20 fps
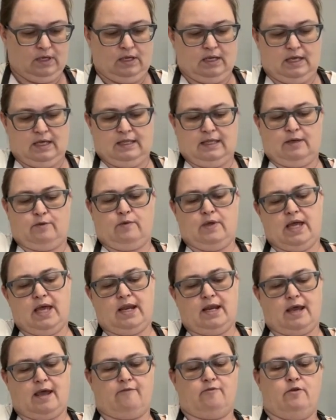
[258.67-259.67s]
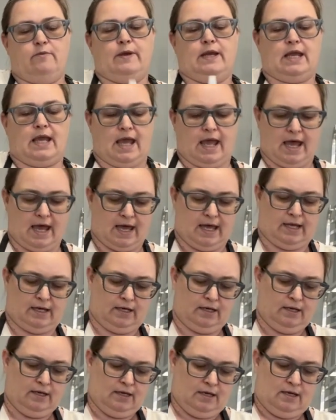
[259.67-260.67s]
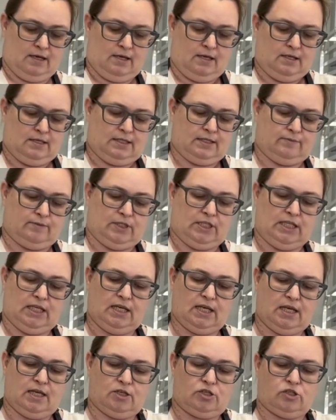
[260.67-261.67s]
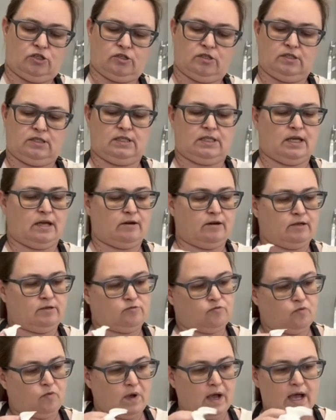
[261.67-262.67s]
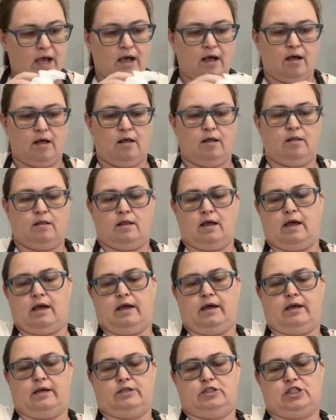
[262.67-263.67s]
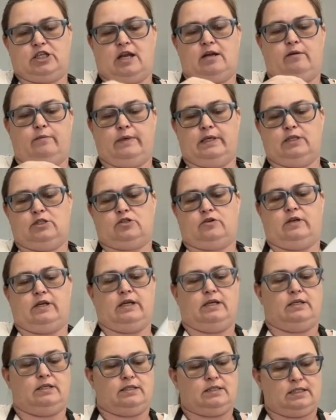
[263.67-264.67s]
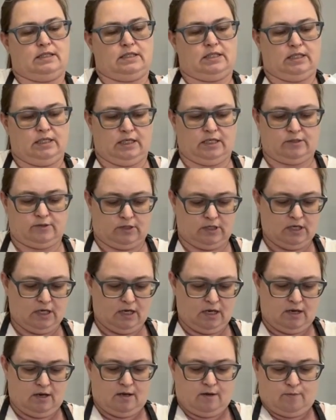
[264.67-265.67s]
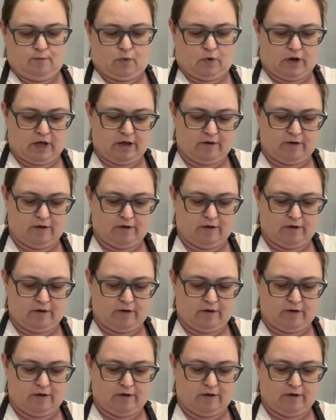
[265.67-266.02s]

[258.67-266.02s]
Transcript: And like we had everybody. I had some teenagers there as well. A gentleman joined us, a teenage boy.